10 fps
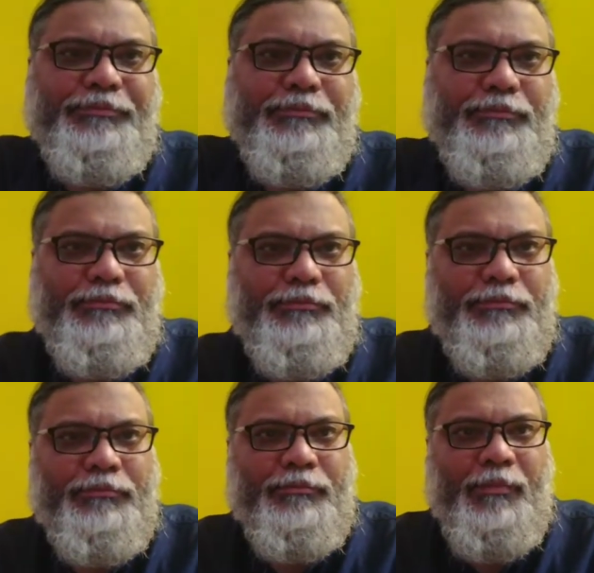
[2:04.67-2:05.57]

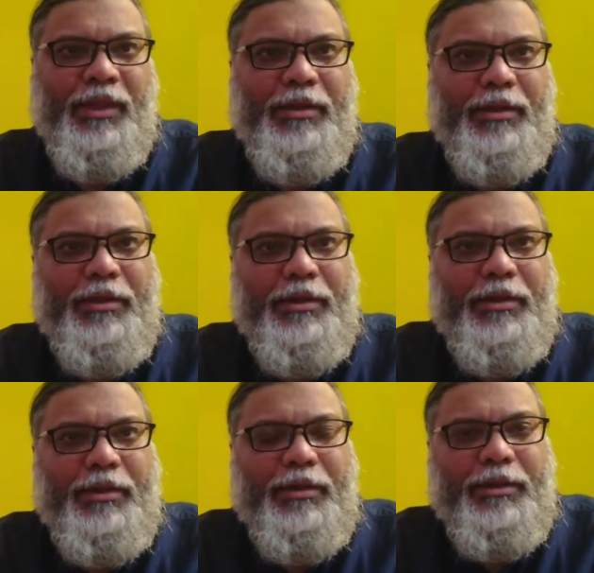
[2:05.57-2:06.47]

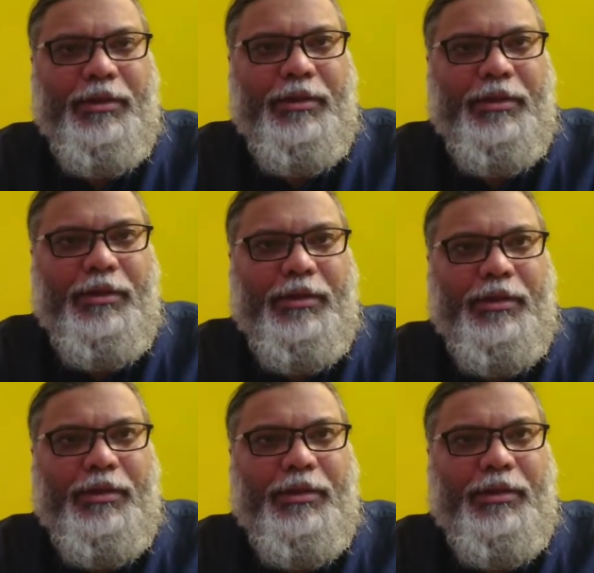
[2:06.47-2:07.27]
(silence)